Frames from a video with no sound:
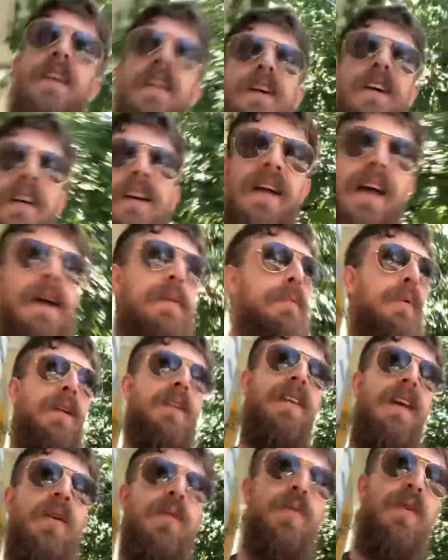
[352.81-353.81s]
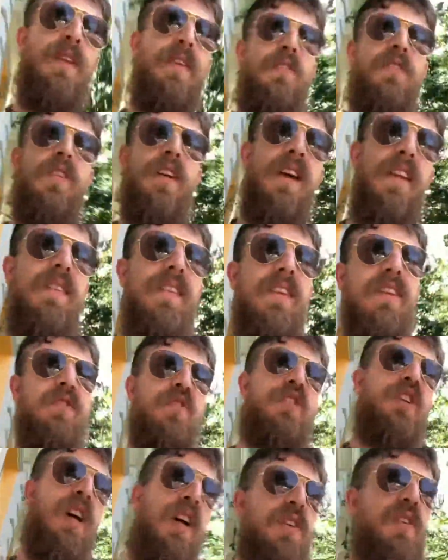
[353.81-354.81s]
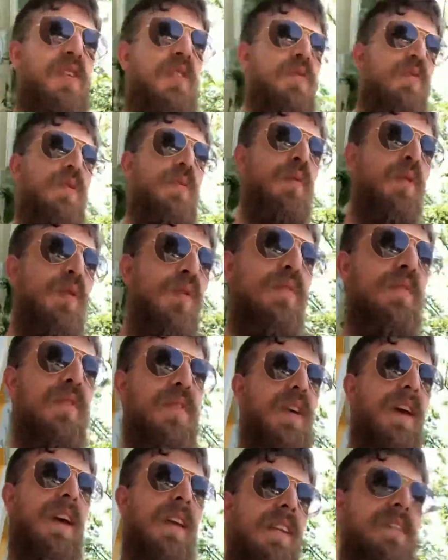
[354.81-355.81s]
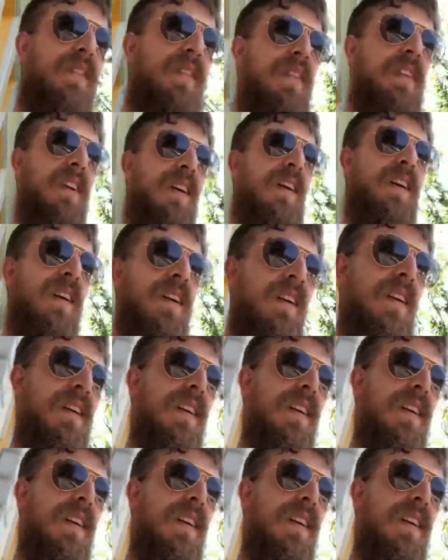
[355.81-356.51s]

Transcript: Uh, and but now this this judge is removed, and uh,